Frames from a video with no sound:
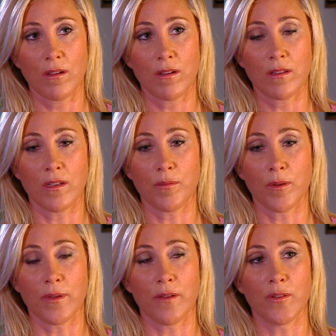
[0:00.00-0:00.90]
I think he'd
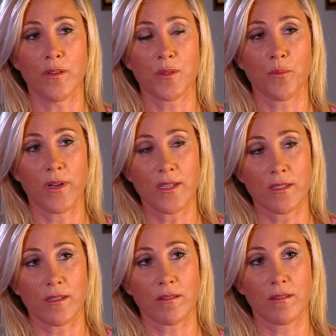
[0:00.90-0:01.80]
probably have a nervous
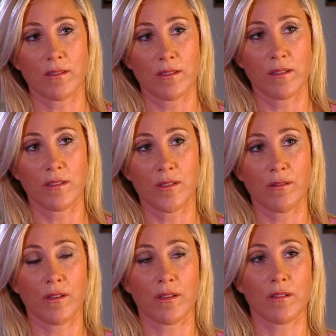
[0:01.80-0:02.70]
breakdown. He's
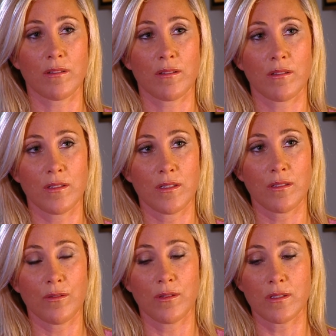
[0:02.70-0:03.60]

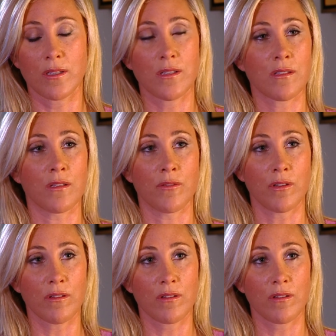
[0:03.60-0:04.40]
quite sensitive, you know.